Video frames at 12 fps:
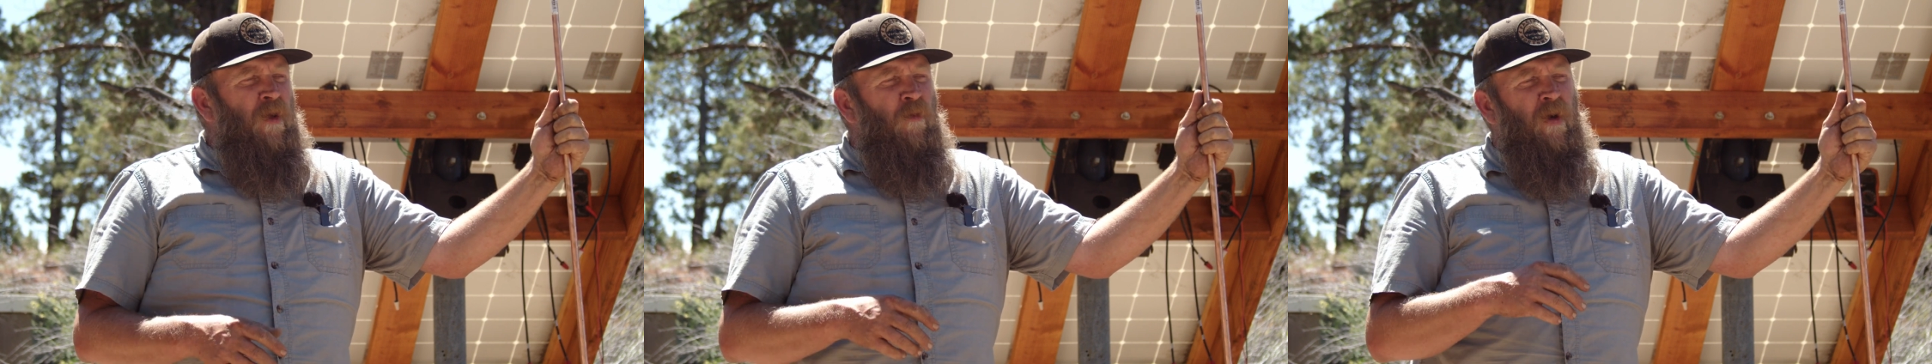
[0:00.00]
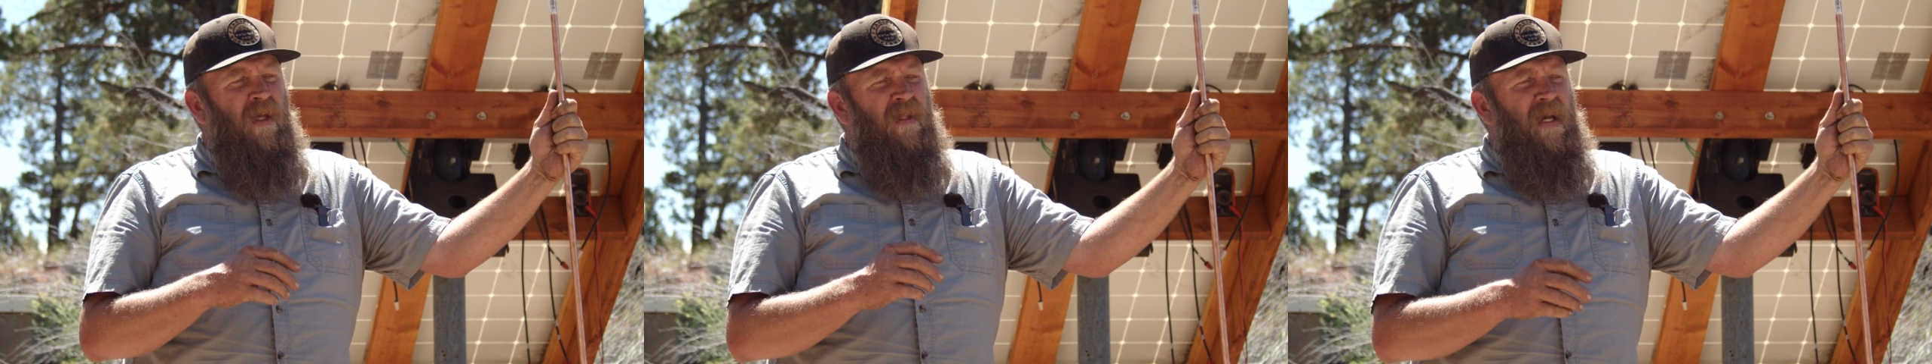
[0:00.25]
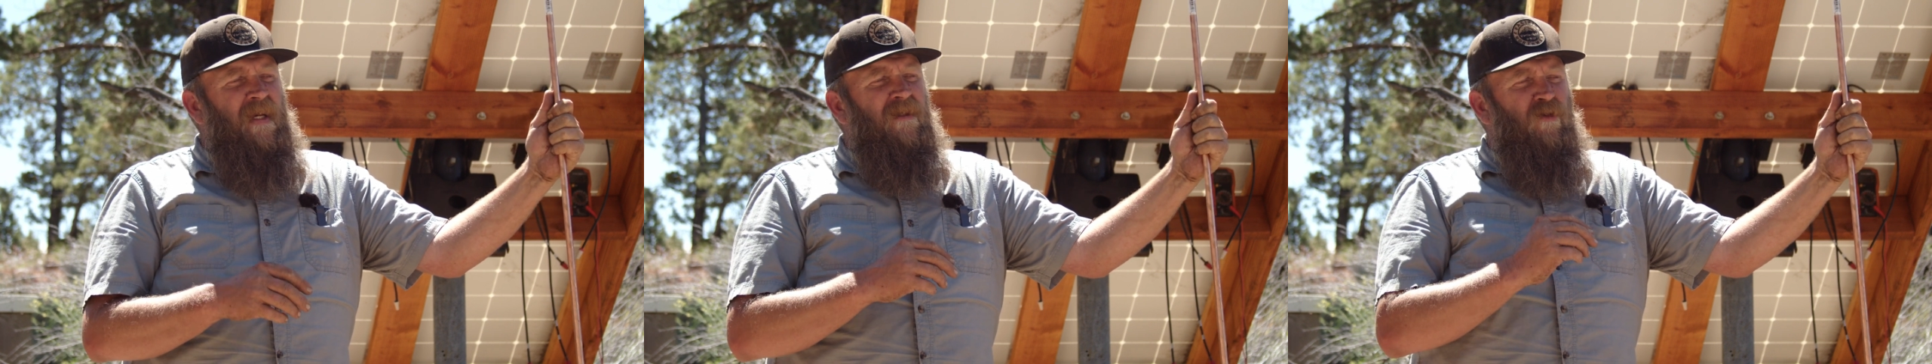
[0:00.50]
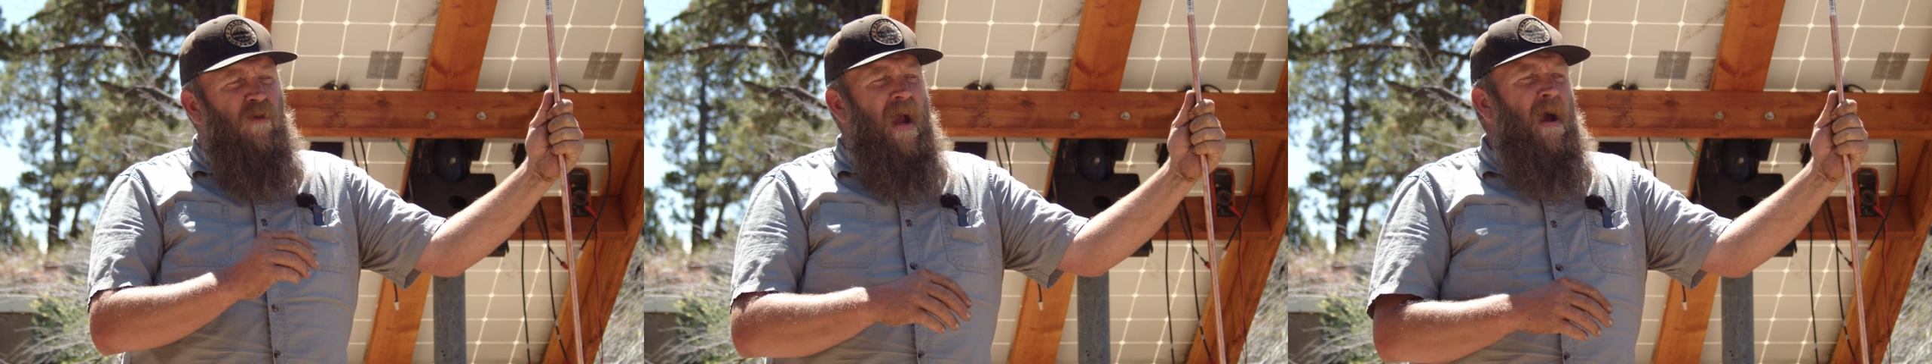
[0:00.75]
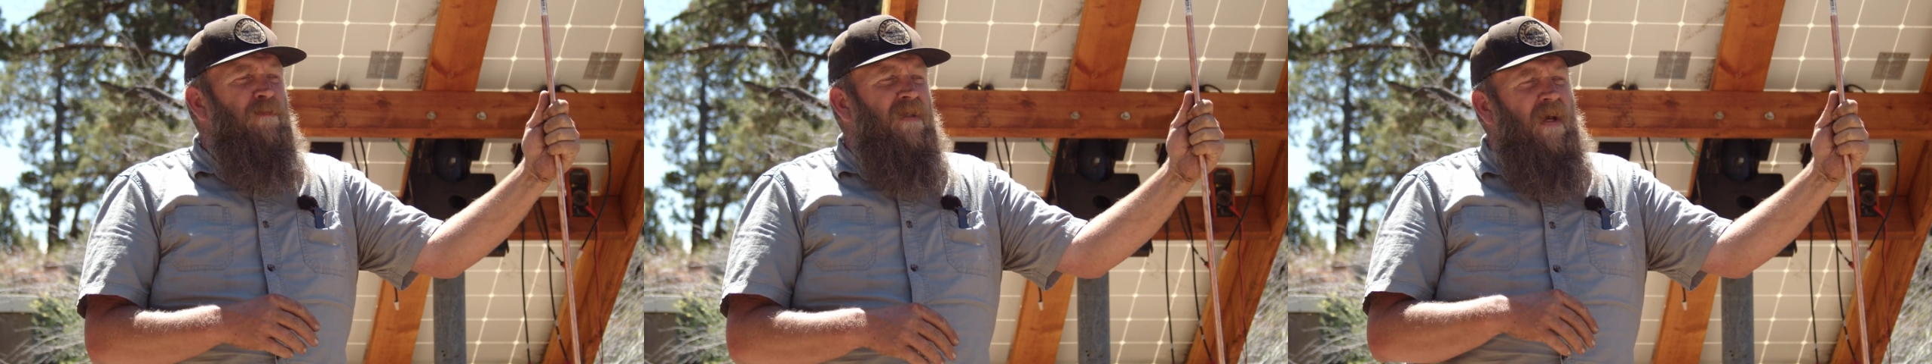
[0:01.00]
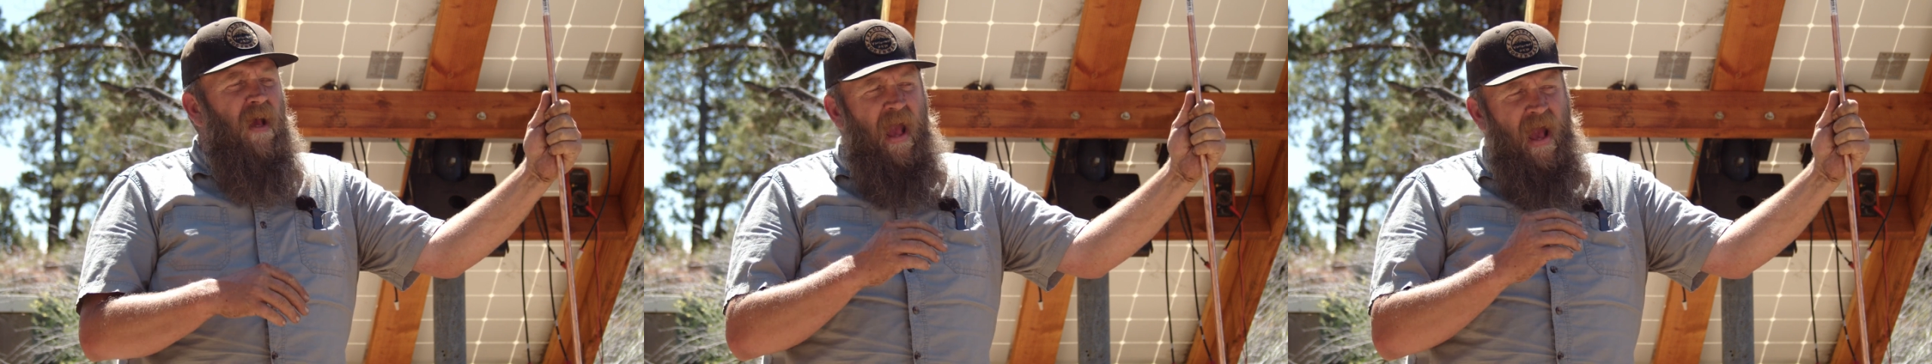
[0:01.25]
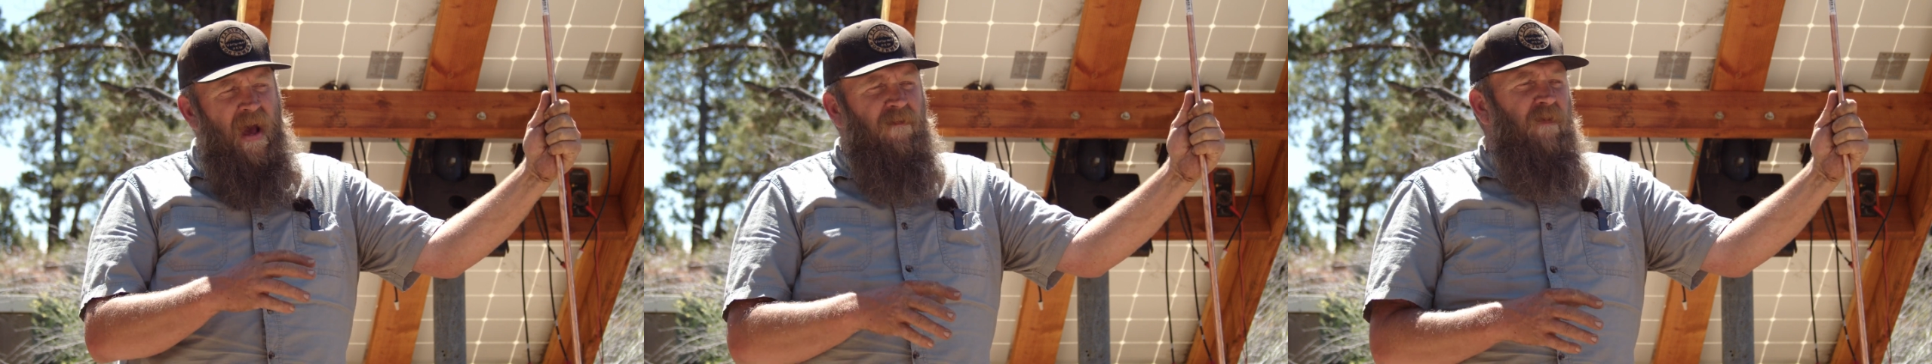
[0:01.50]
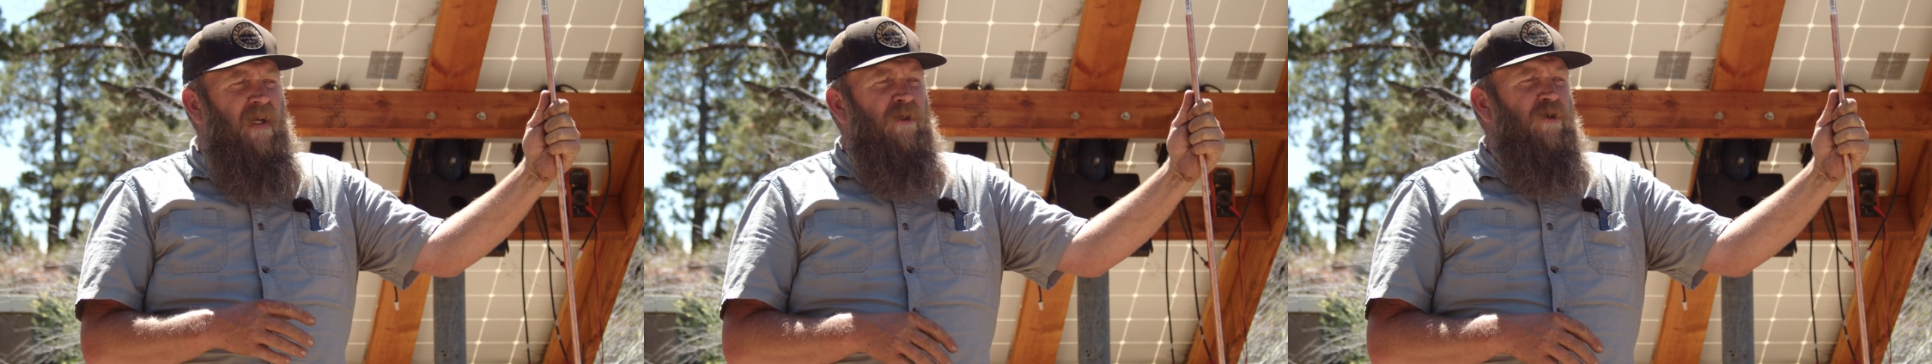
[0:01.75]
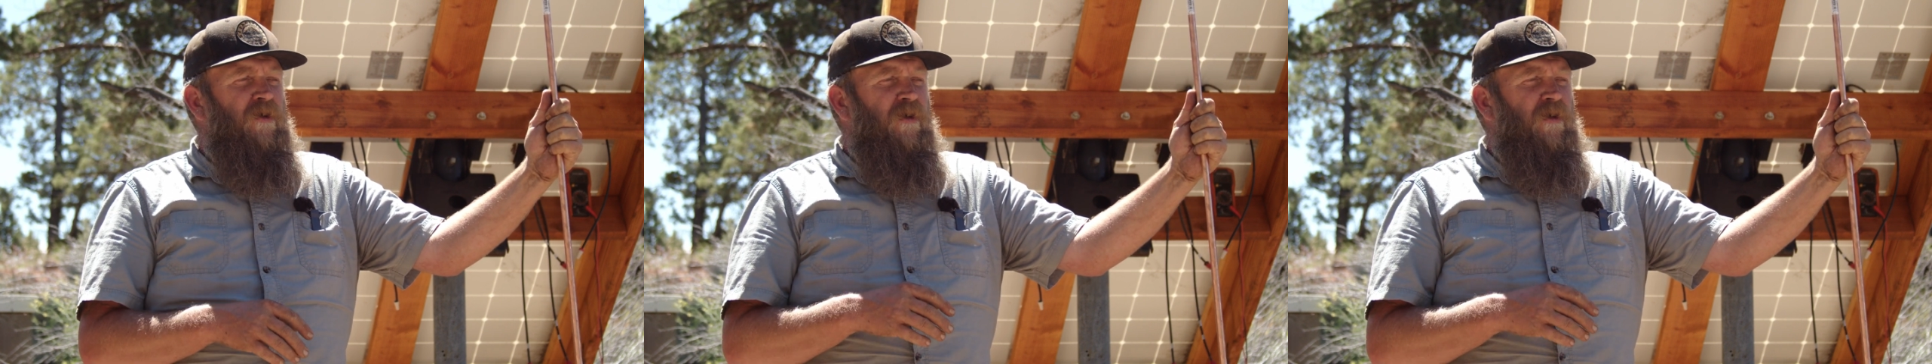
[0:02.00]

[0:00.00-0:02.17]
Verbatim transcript: with a scrapped 1/2-inch